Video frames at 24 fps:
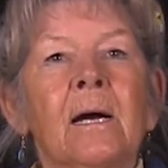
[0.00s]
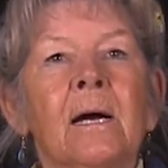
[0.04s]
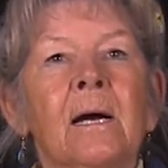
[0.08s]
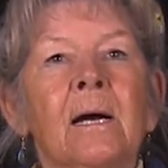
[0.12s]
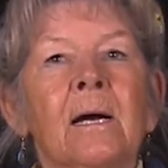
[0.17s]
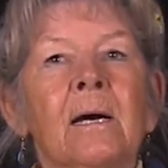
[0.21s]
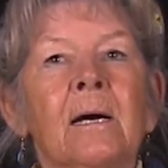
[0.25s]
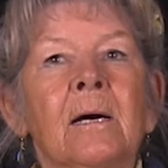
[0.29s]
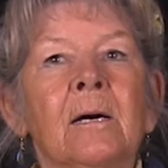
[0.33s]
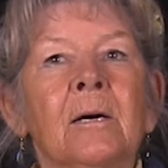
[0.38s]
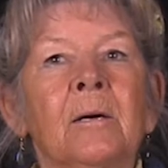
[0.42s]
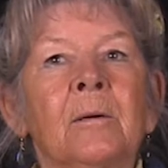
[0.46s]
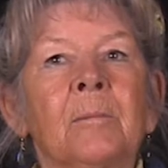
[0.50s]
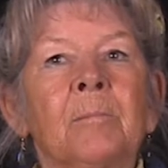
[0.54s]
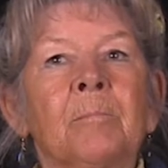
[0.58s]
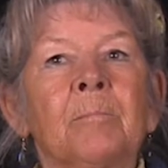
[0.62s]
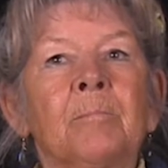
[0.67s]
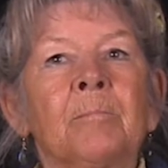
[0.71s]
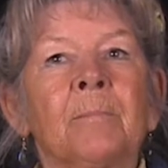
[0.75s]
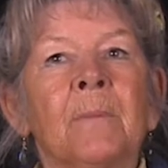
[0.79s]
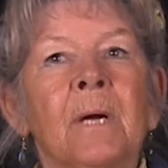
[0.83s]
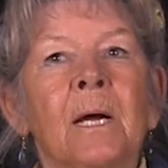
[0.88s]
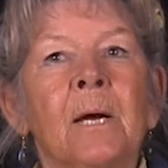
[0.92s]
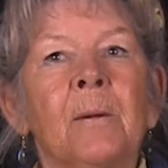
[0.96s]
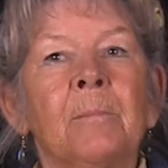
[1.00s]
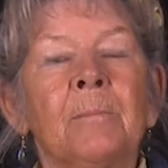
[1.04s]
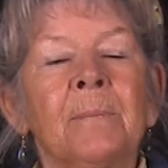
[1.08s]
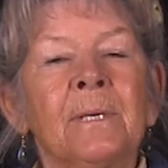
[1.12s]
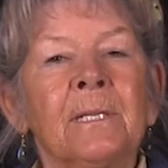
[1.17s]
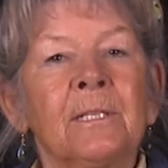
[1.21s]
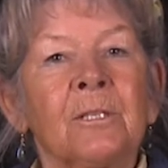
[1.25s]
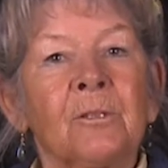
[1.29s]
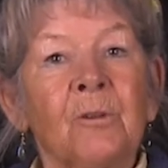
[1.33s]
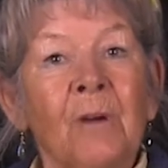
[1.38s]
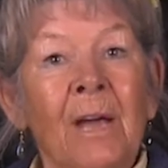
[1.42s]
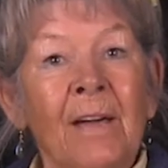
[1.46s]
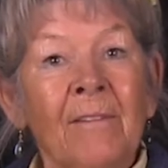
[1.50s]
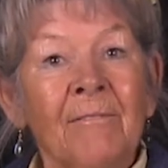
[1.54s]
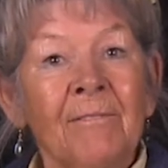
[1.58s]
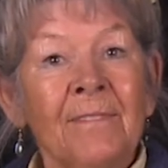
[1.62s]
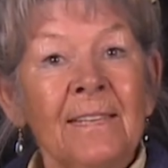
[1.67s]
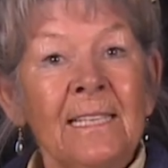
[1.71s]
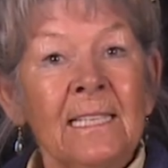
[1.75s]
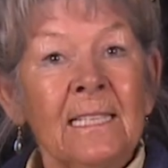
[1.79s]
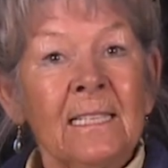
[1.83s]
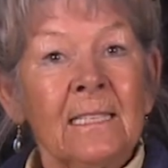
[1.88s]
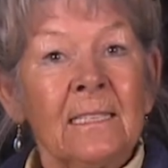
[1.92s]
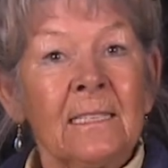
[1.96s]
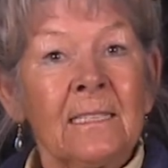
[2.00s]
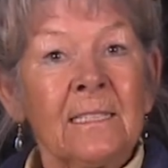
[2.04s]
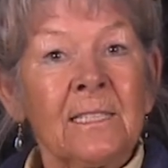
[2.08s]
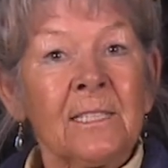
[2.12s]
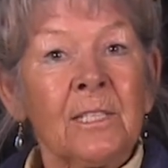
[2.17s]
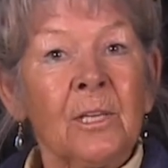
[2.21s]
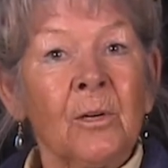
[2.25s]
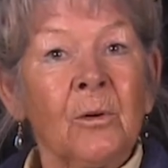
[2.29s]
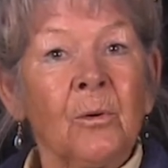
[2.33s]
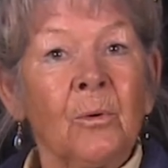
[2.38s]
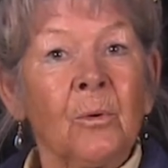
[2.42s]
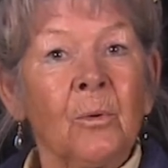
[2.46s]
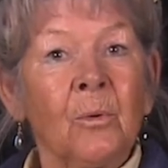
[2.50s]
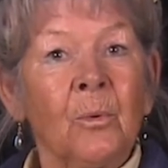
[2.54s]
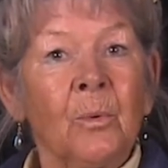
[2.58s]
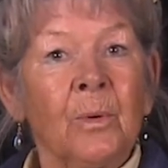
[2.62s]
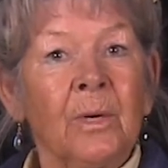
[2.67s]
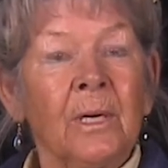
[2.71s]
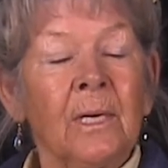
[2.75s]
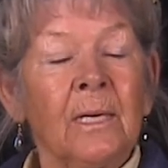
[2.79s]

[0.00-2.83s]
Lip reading: a bit graphic, so